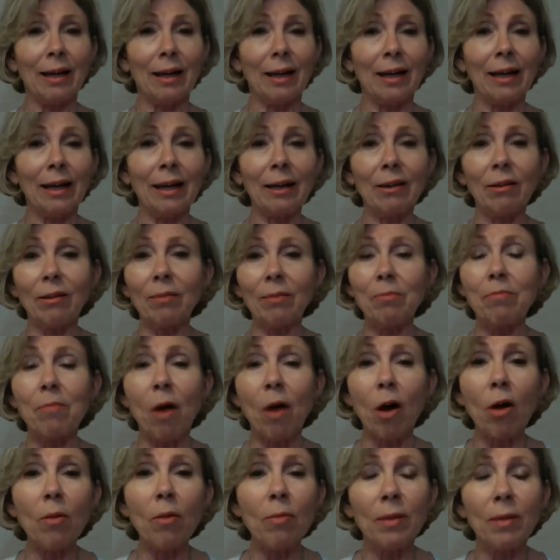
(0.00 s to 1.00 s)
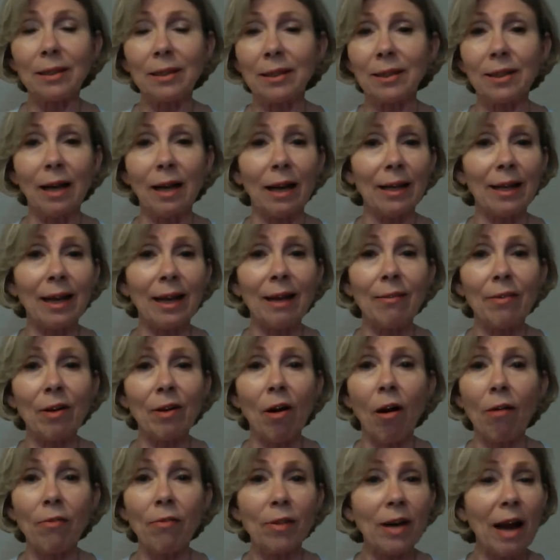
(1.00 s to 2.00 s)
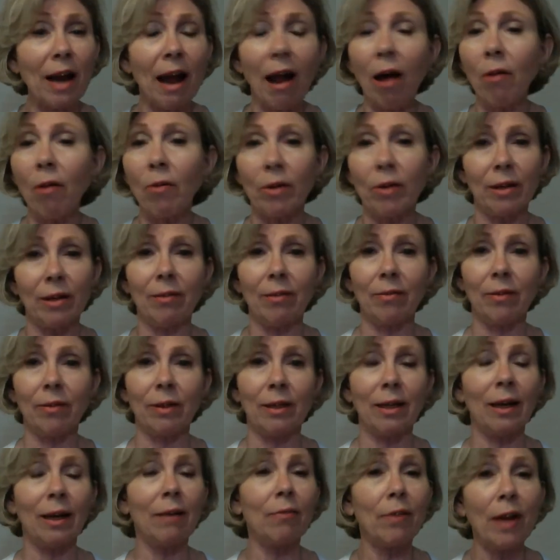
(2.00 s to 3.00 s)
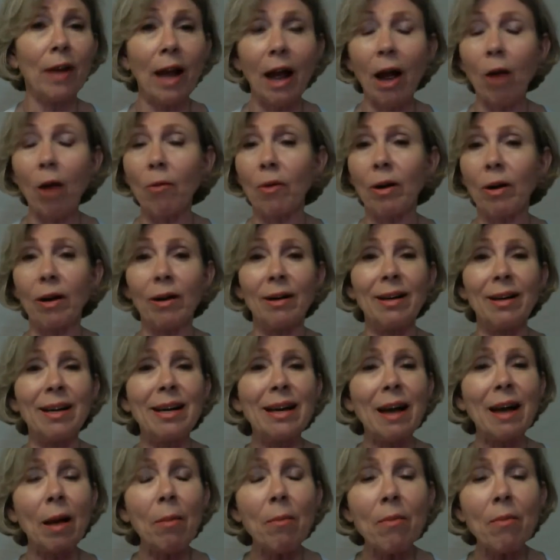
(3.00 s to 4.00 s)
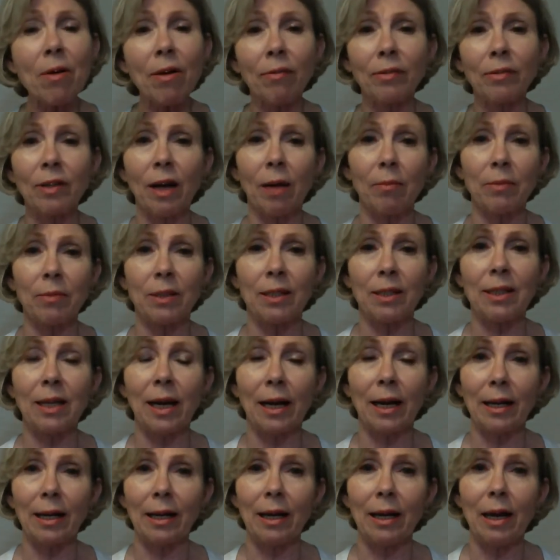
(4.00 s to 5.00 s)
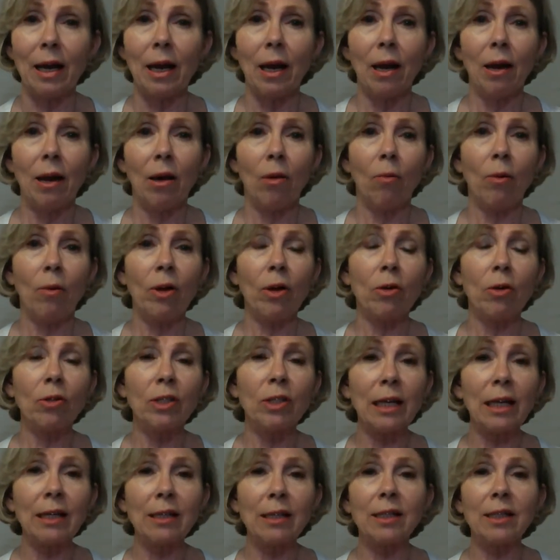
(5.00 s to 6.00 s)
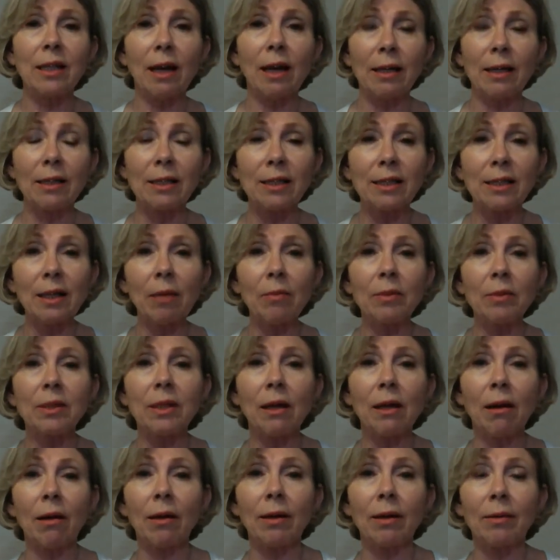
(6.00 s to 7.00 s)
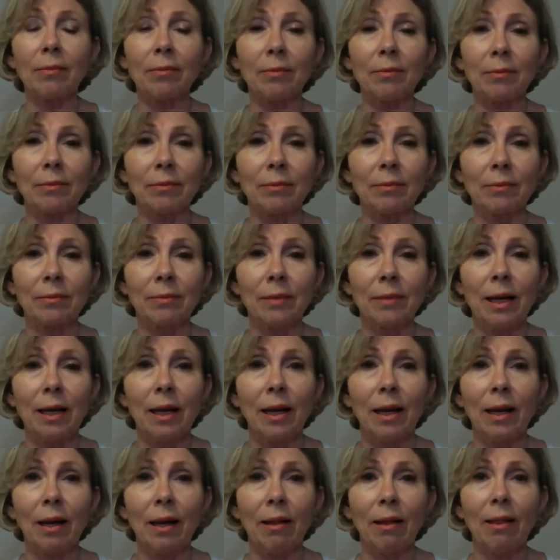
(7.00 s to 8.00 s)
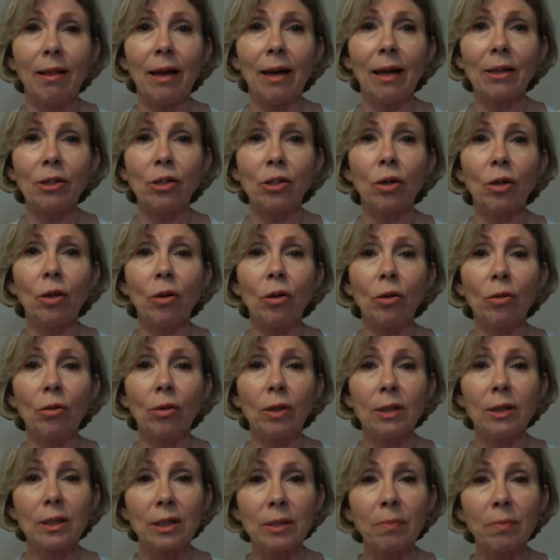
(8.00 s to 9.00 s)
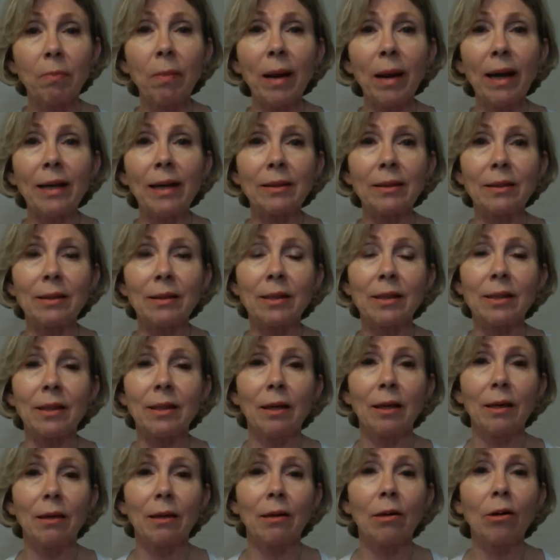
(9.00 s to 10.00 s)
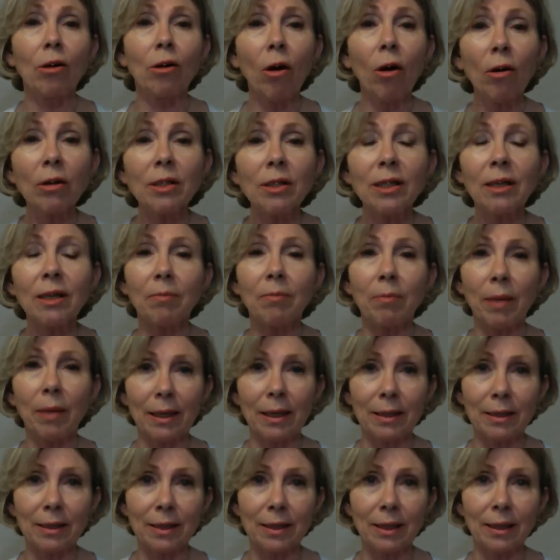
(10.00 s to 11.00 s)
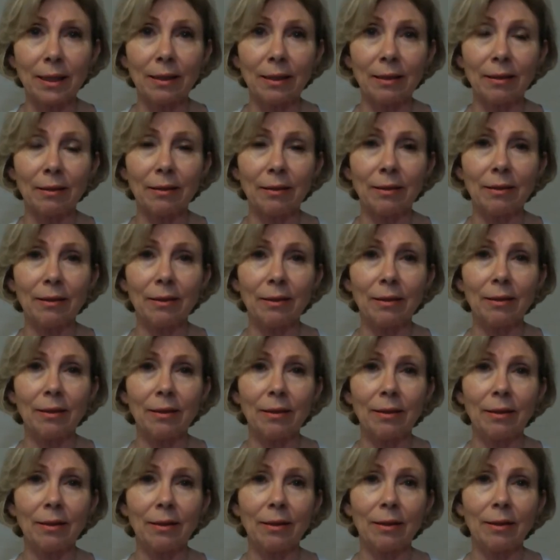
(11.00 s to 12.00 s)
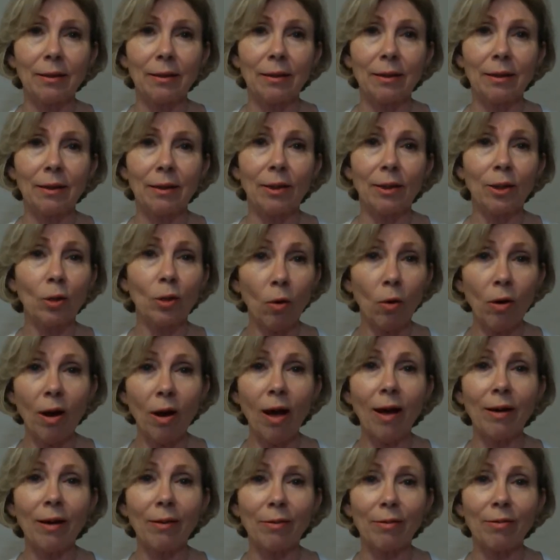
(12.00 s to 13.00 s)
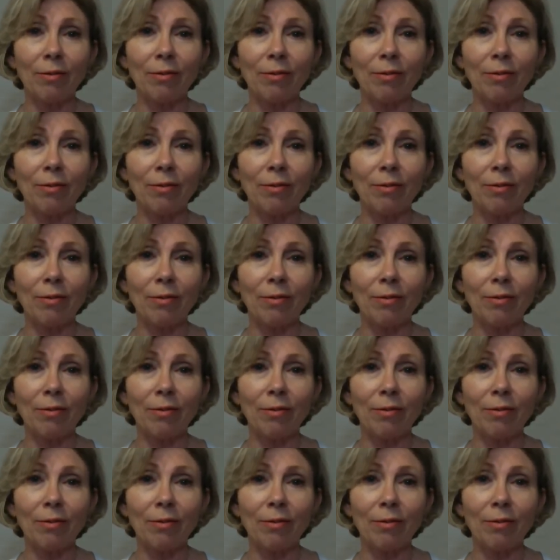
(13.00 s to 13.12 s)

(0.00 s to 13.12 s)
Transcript: little moments, like every half an hour, even every hour, a number of times a day, where you set aside some time that you spend contemplating your life,